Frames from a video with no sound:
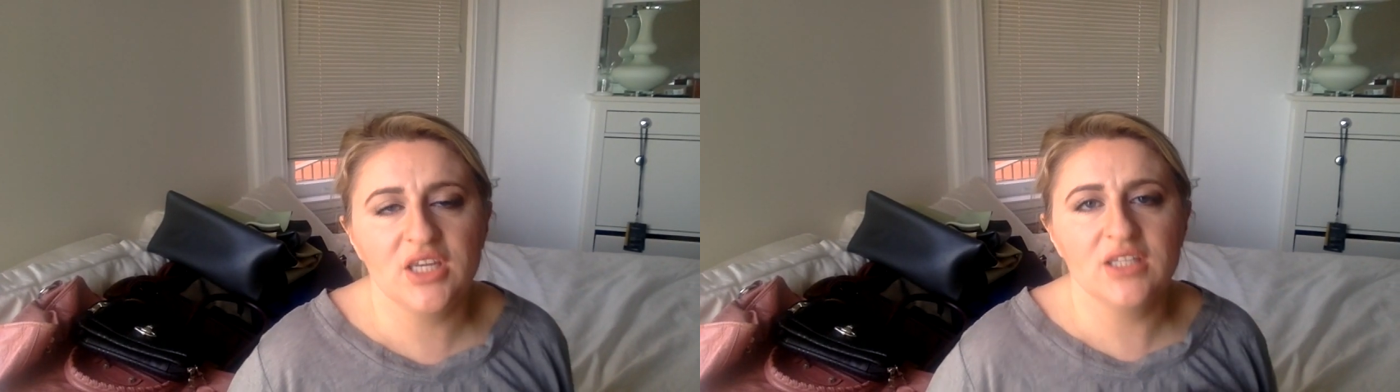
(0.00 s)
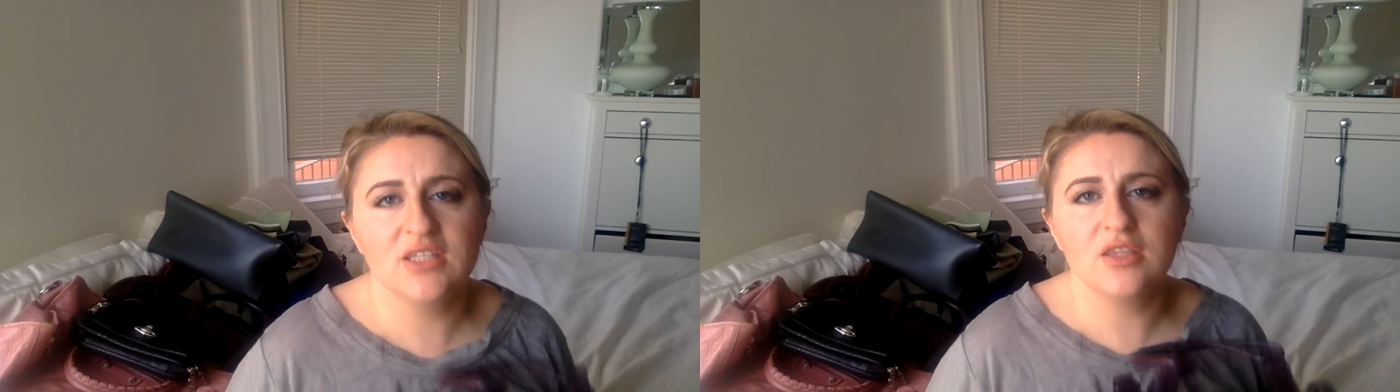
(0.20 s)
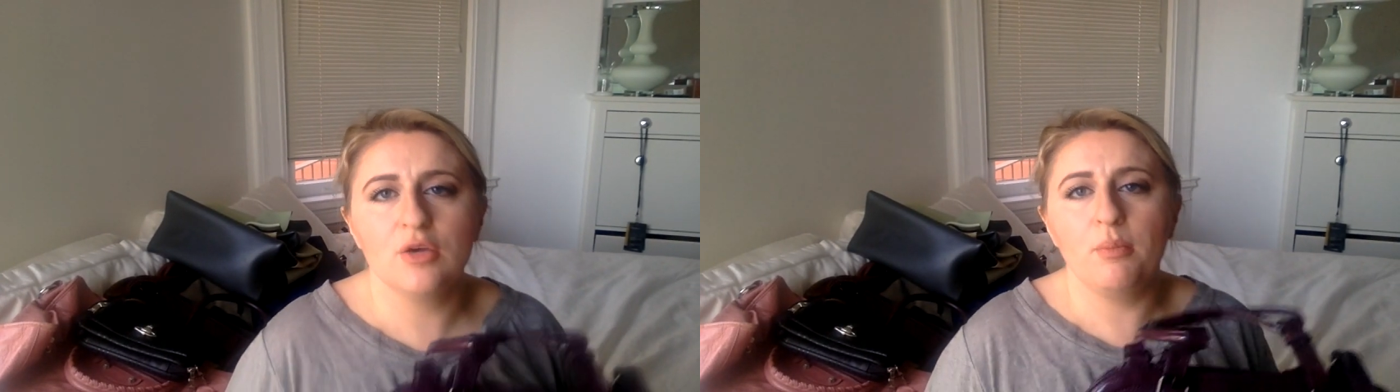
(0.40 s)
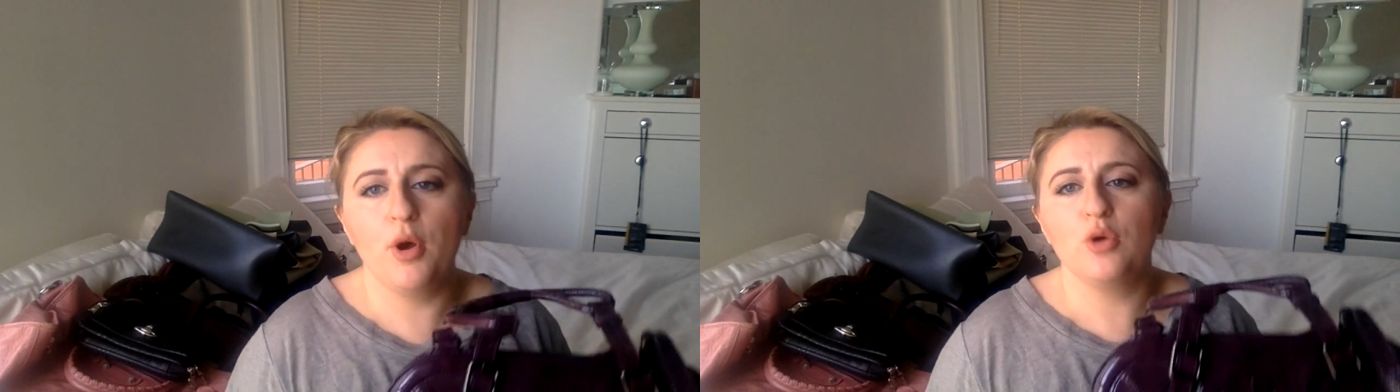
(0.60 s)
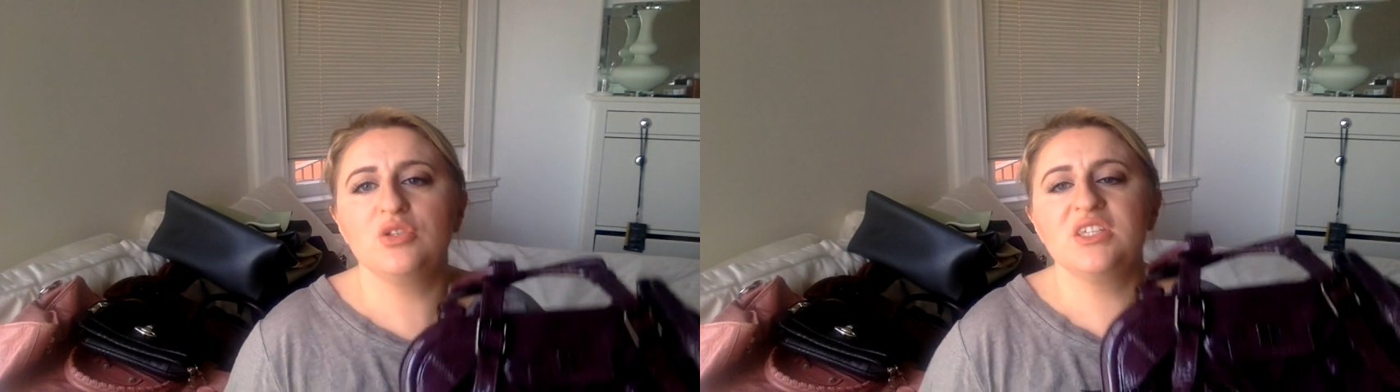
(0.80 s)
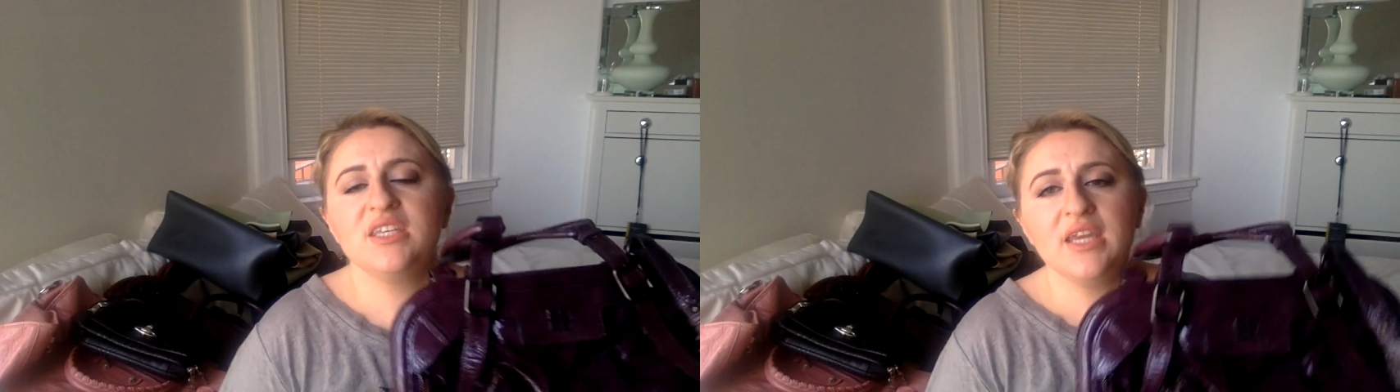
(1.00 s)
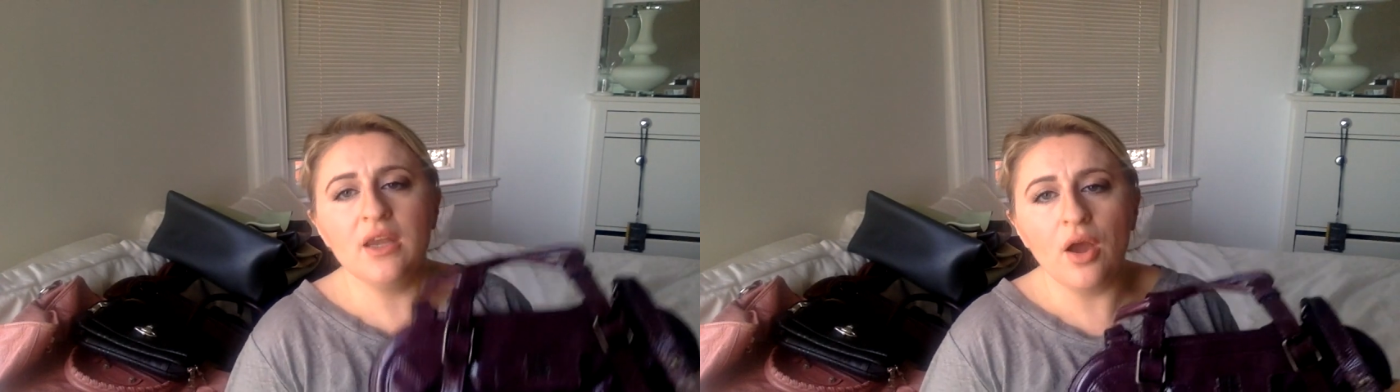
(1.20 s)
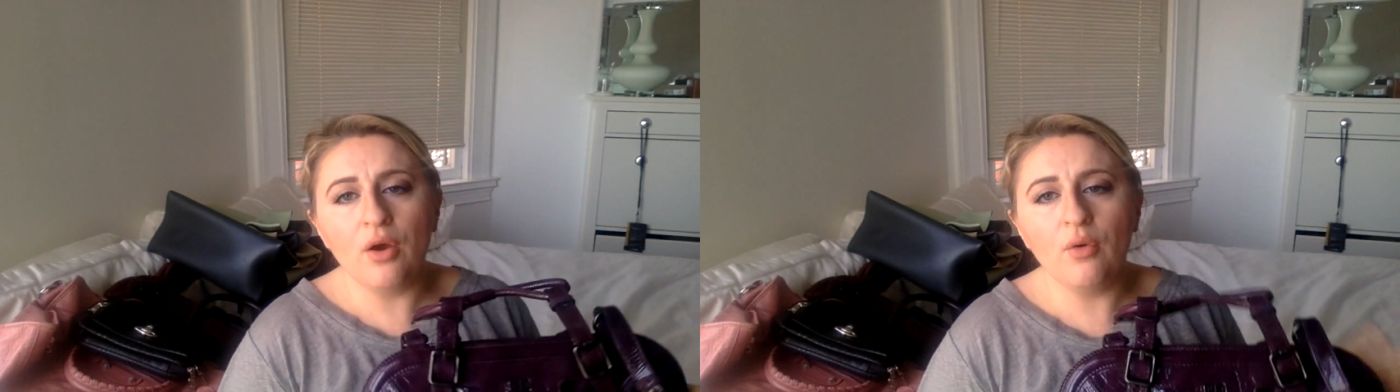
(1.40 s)
It's the
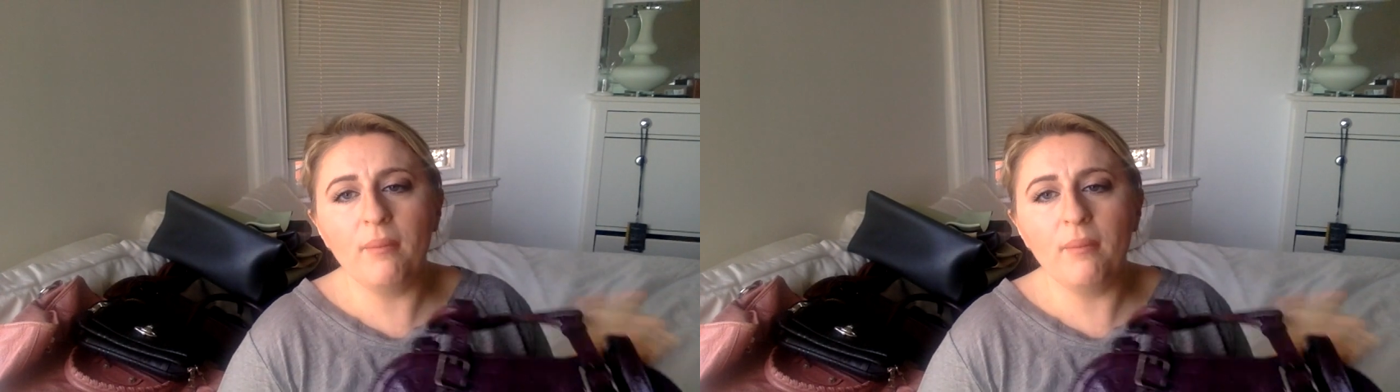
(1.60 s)
Postino